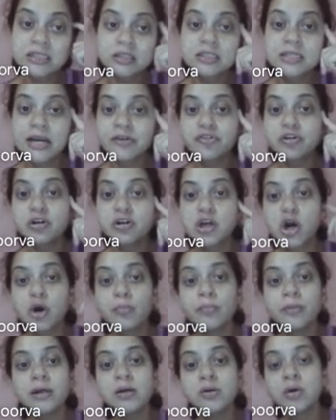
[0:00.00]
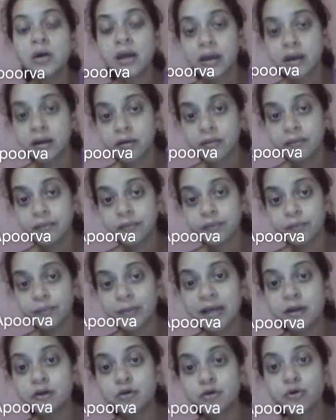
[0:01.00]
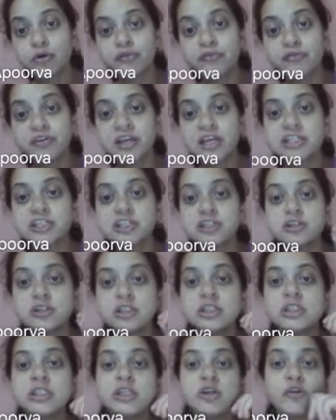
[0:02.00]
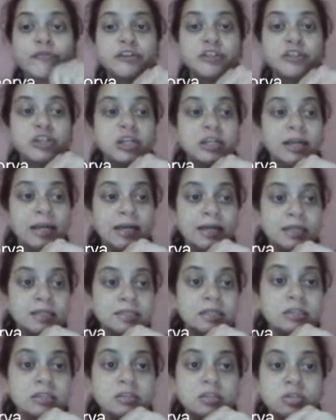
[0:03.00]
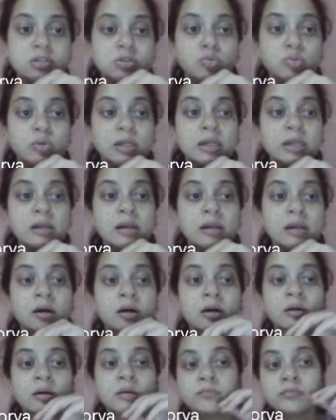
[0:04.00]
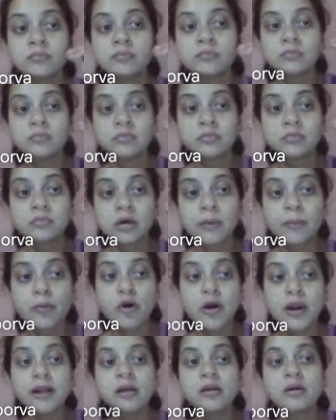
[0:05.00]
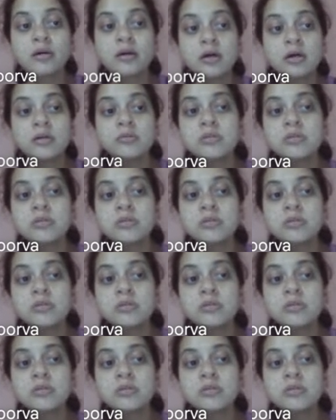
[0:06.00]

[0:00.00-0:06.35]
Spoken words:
It's the central government. By a notification in the official gazettes, will appoint